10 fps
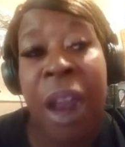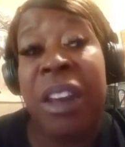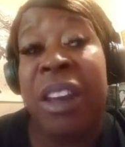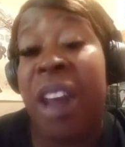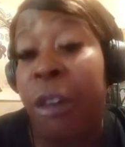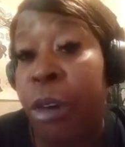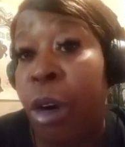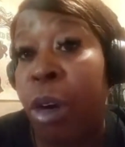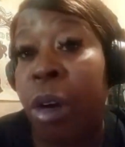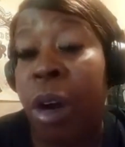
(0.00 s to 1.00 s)

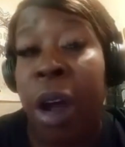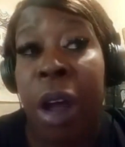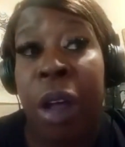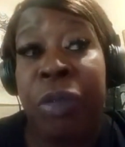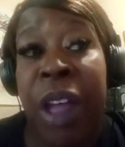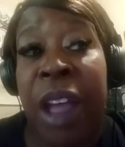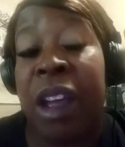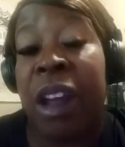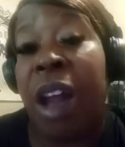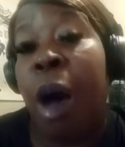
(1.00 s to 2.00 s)
never
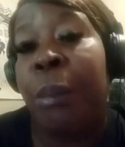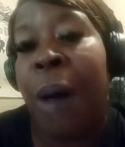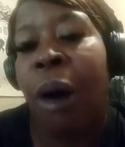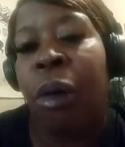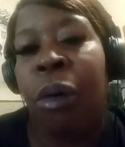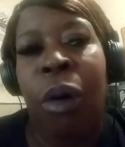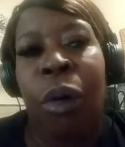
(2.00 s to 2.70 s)
thinking about